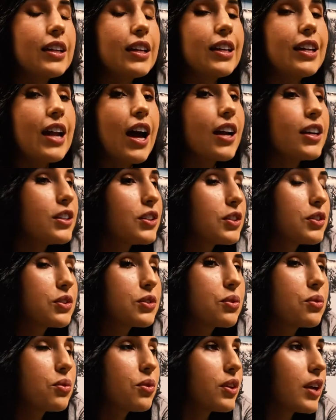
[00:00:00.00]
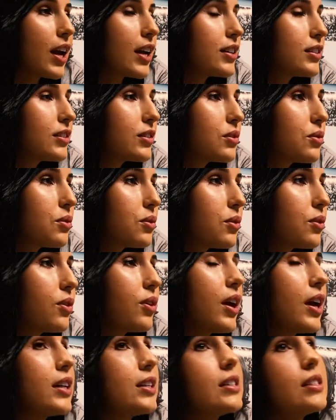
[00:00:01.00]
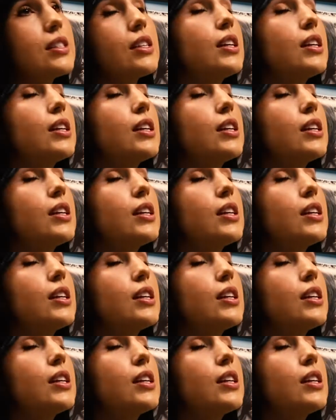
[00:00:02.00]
not into school in high school and